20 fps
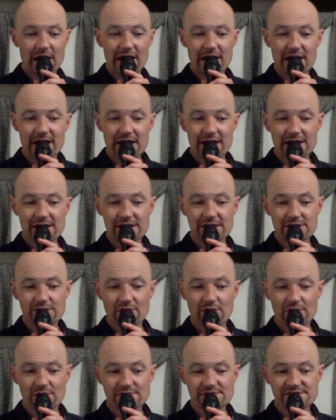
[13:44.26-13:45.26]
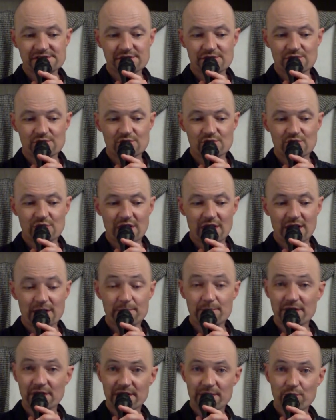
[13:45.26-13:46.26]
and also
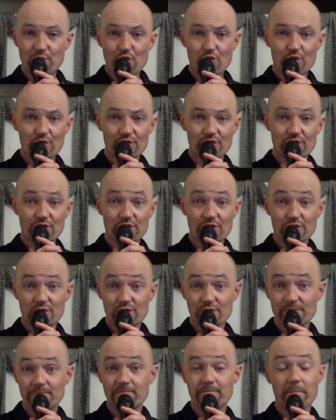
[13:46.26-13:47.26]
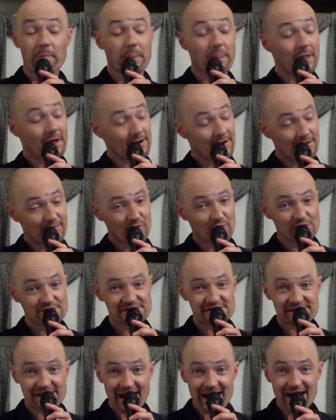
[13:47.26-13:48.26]
Billy Porter, who, of
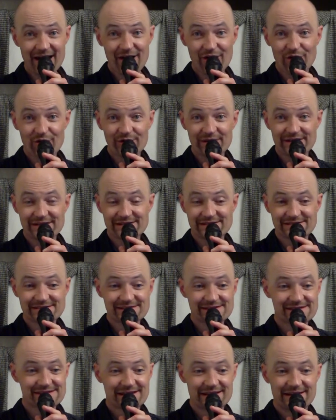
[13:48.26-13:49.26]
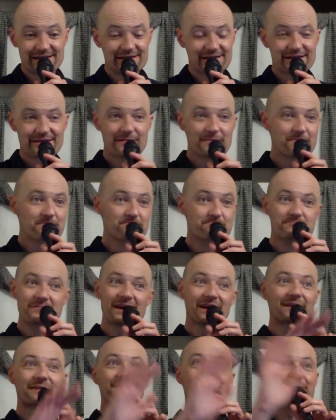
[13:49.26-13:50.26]
course, now is
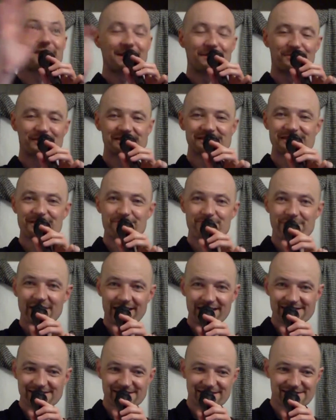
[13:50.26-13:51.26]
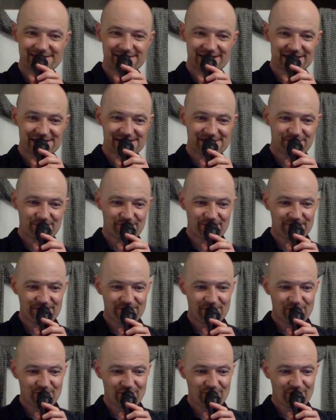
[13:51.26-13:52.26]
mega famous and mega successful
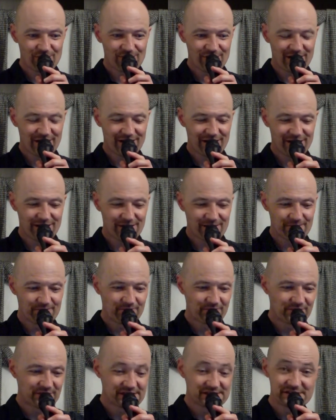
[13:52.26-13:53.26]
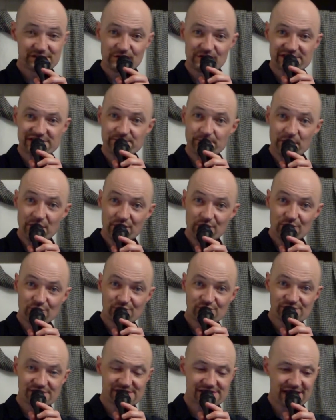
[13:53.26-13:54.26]
for the series
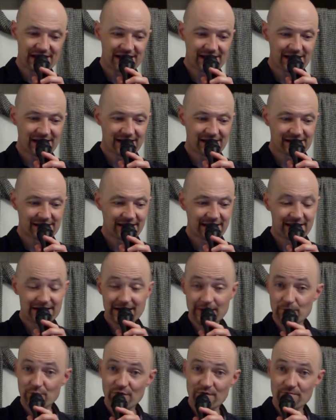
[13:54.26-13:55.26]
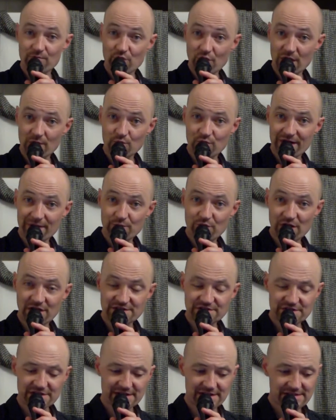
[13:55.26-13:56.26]
Pose and any number of Broadway
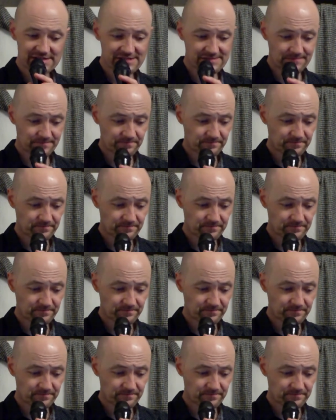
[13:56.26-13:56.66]
projects.